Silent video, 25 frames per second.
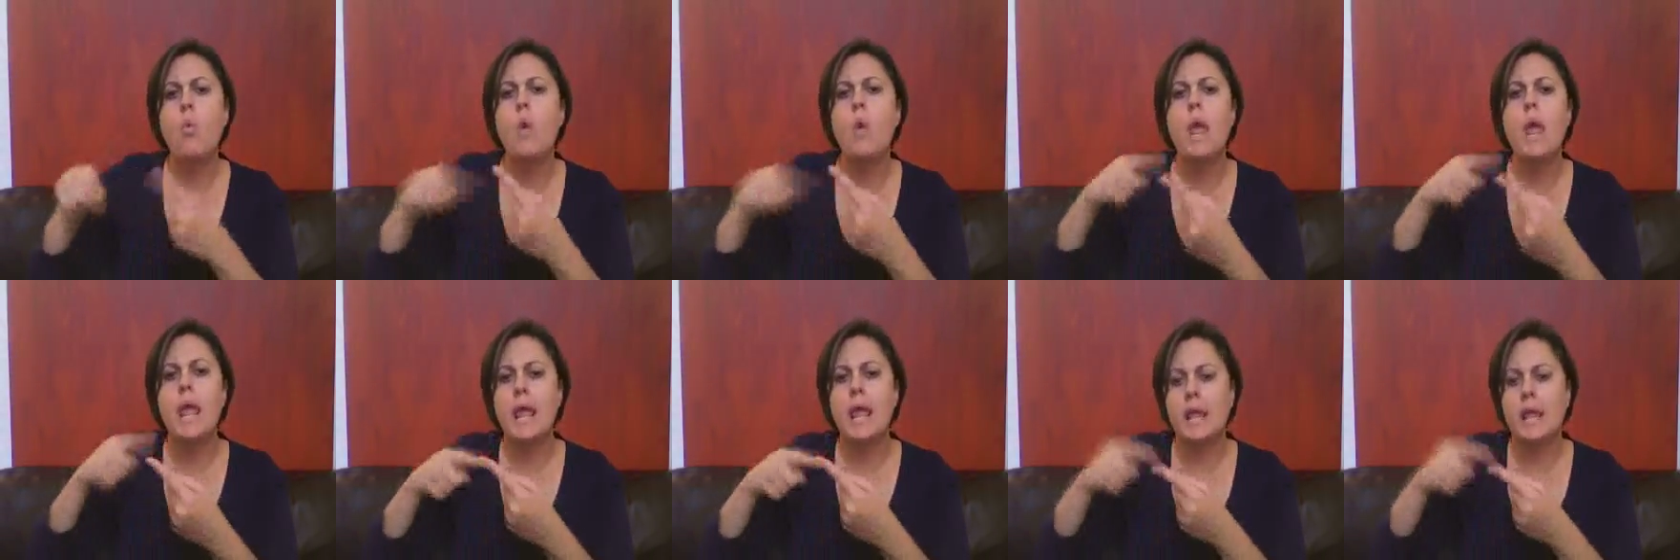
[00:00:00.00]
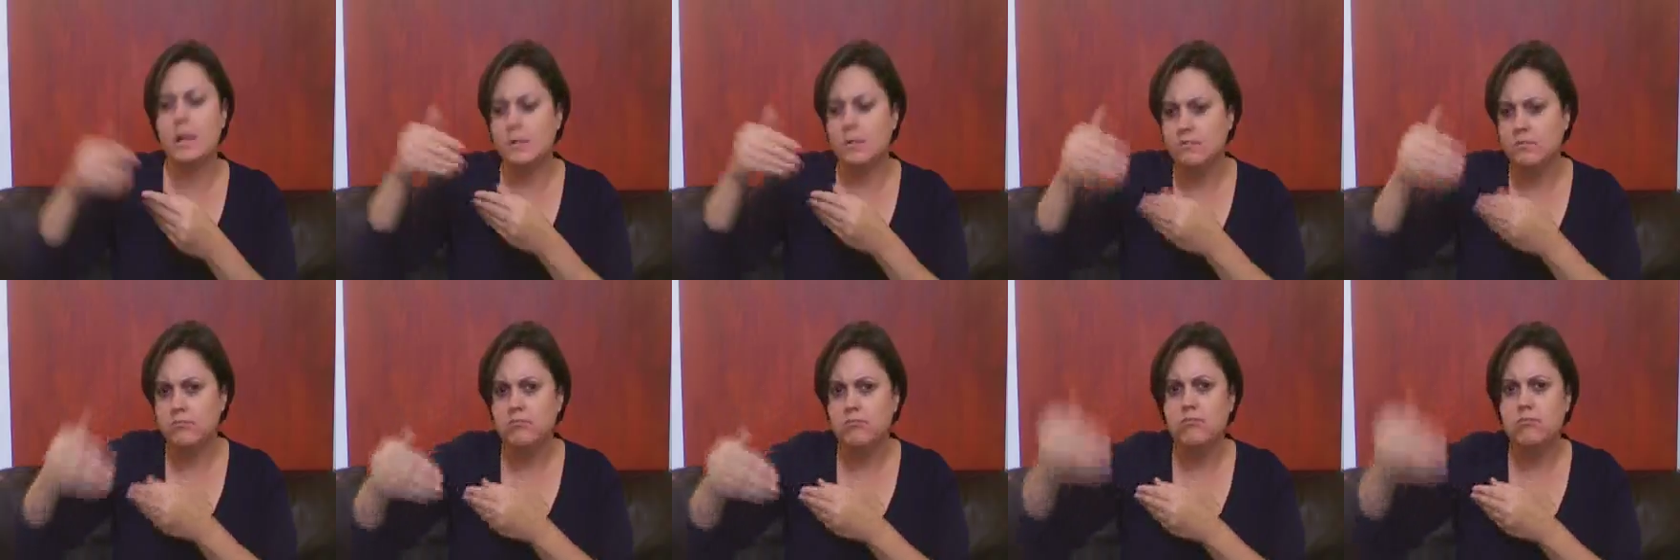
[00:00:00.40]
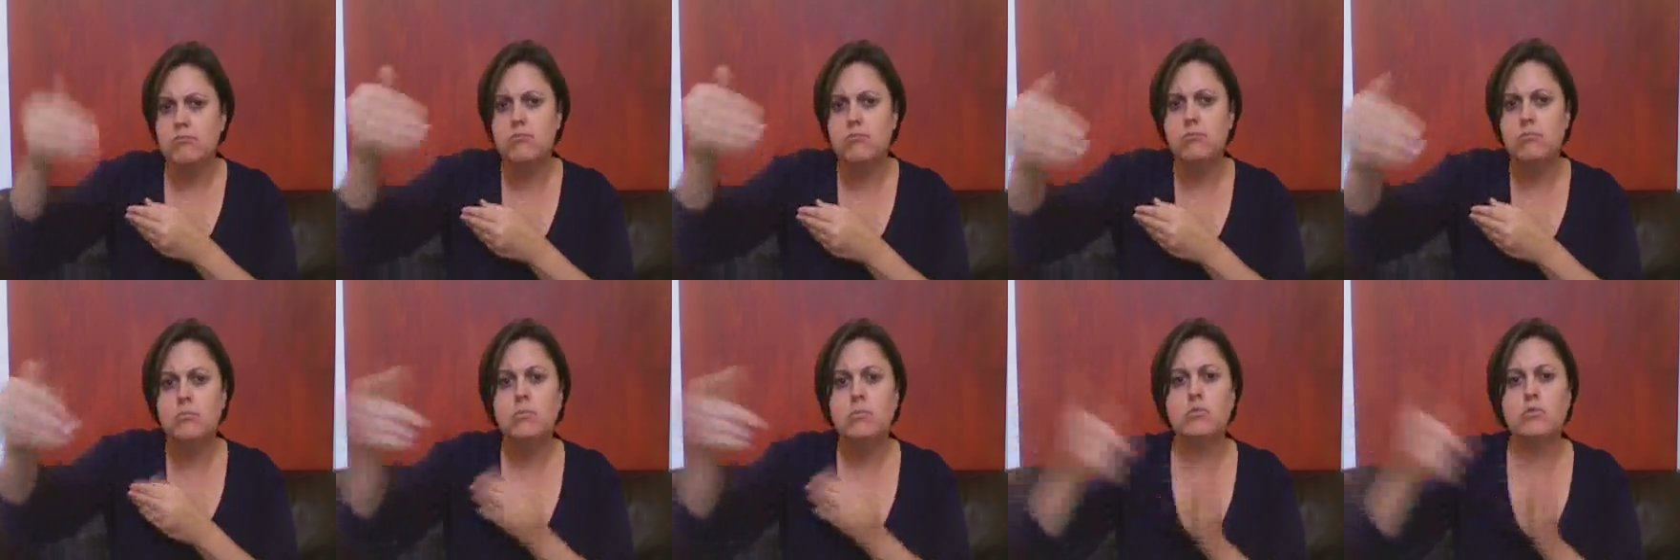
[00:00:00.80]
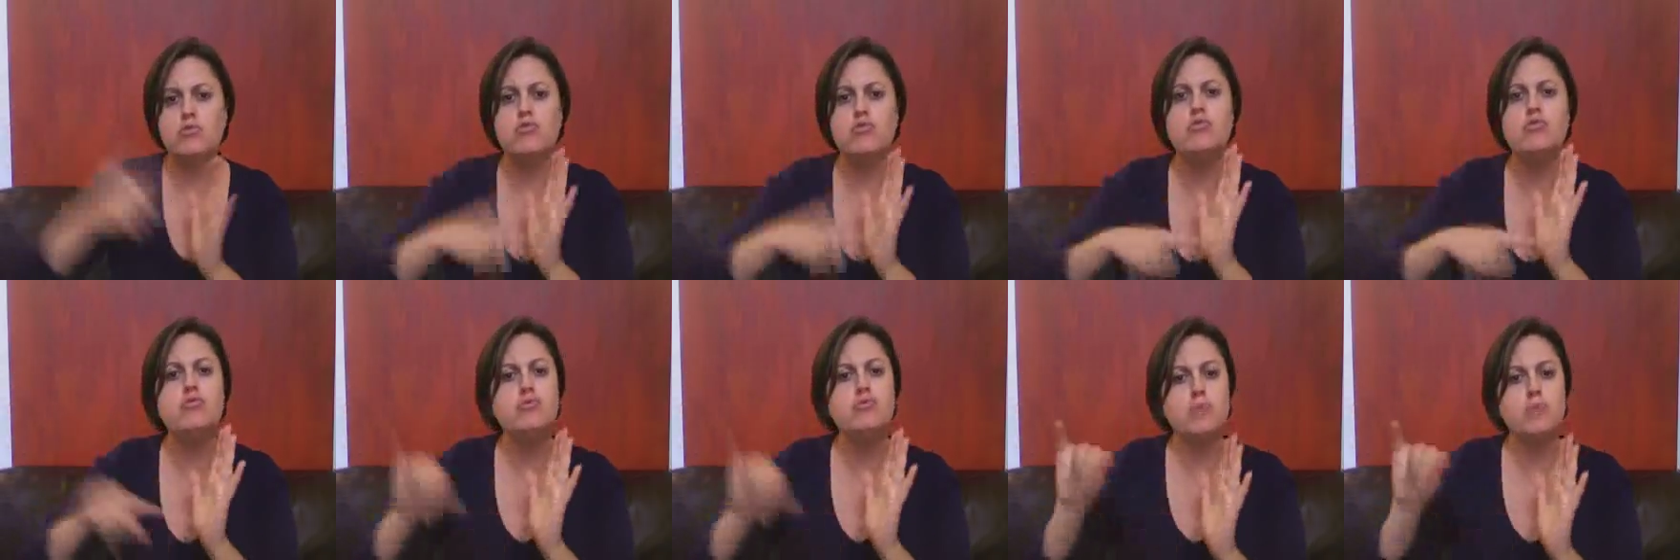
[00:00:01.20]
And would you suggest
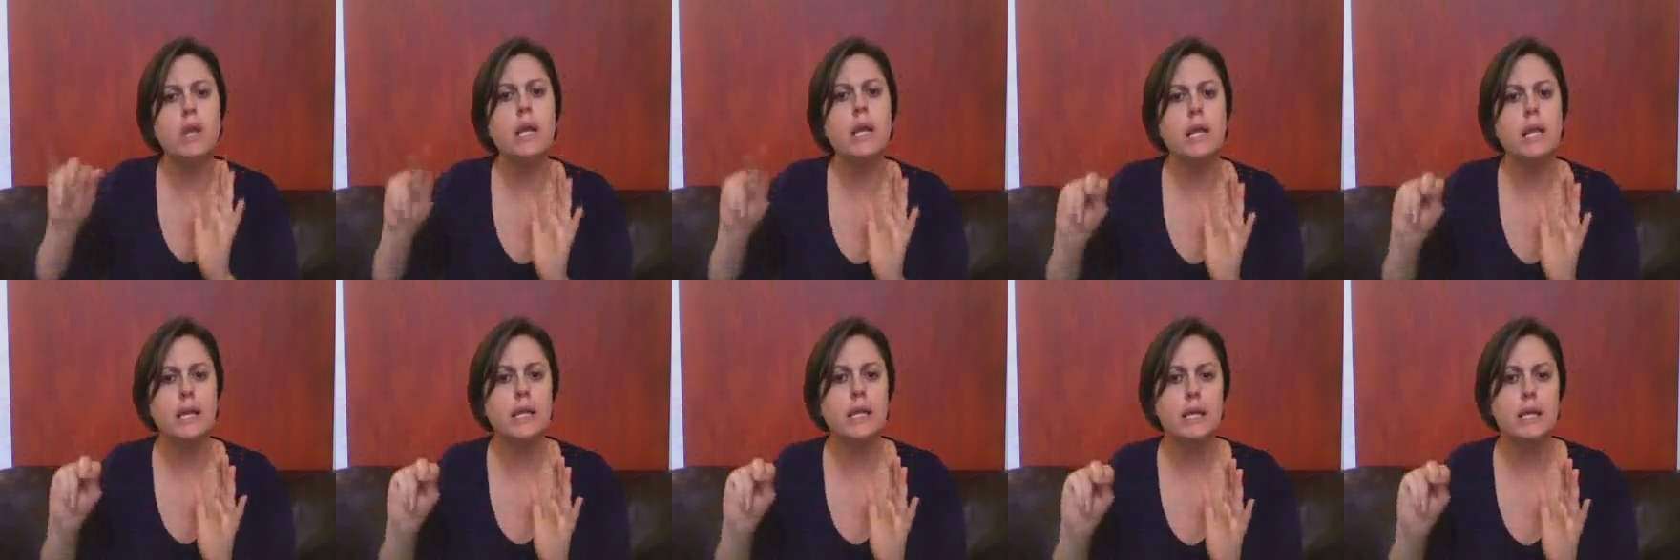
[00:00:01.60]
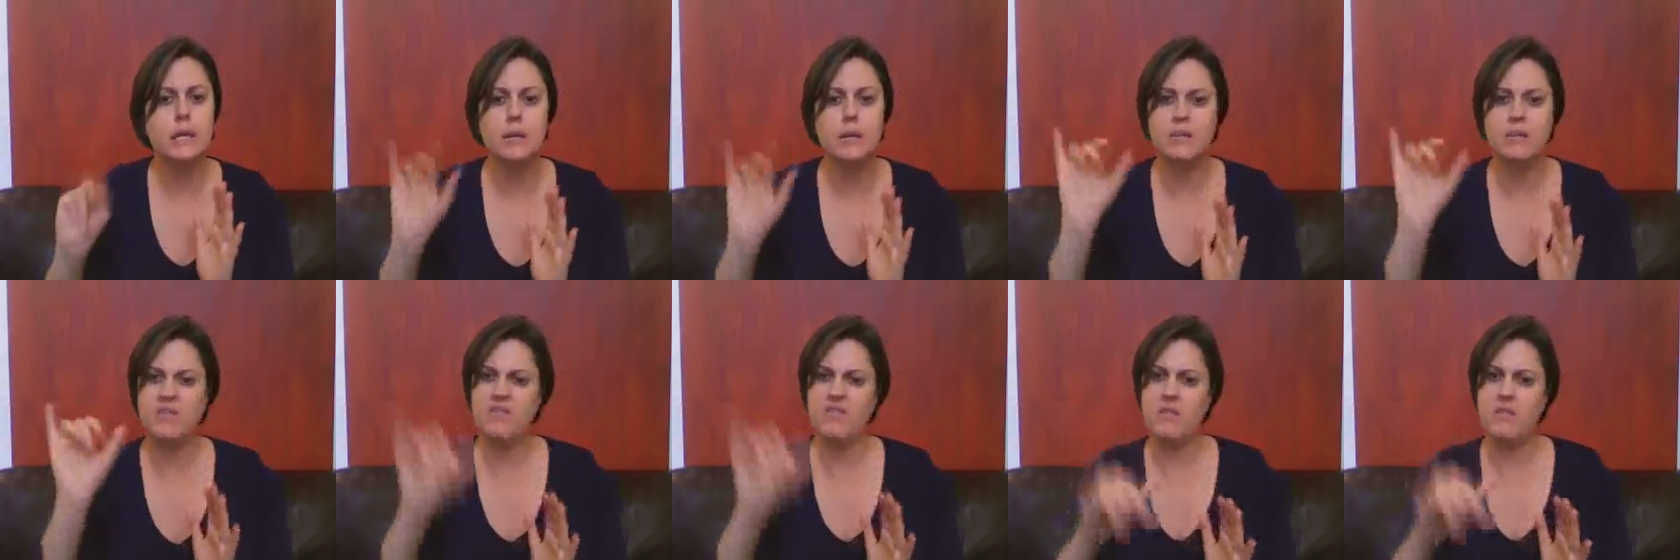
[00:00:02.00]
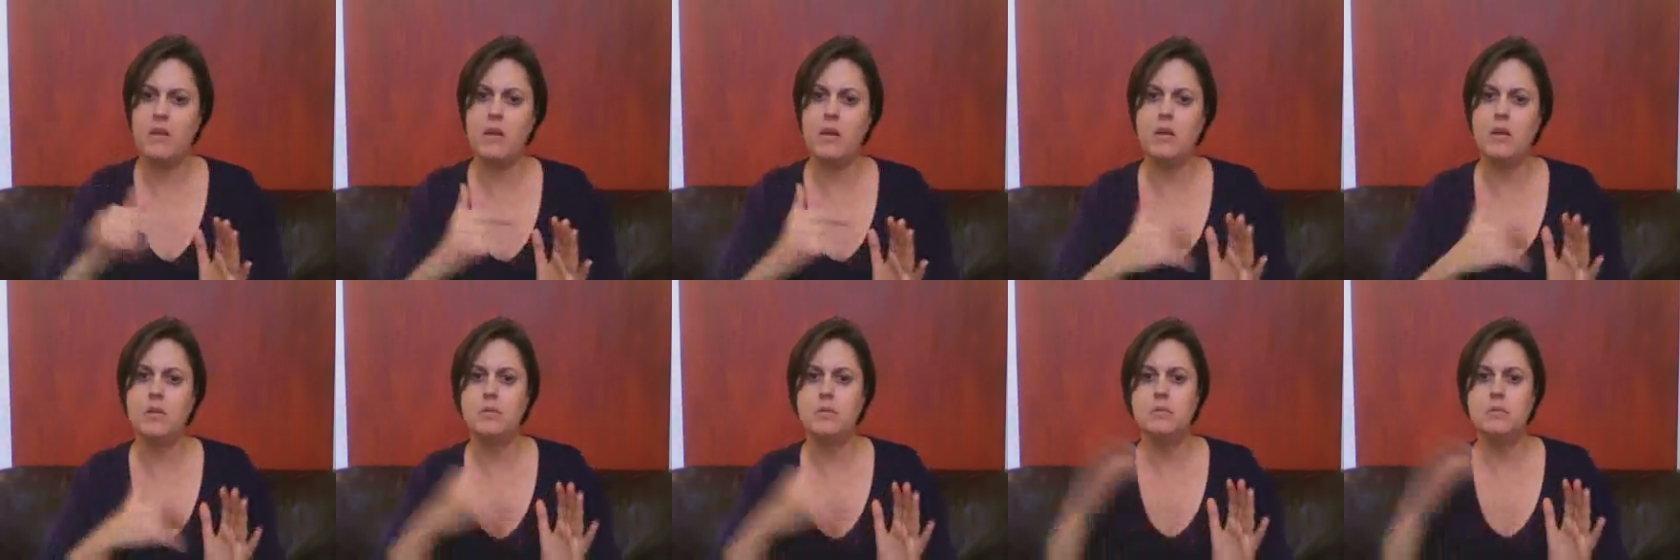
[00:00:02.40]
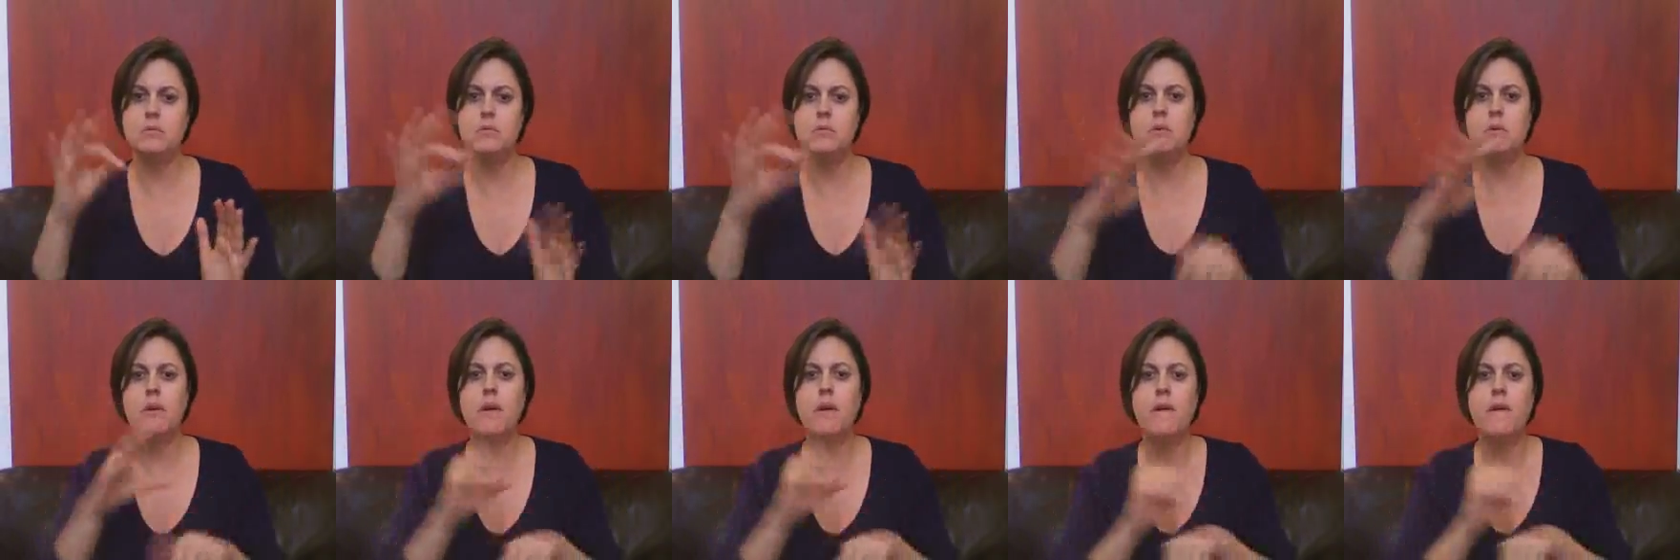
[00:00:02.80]
setting up that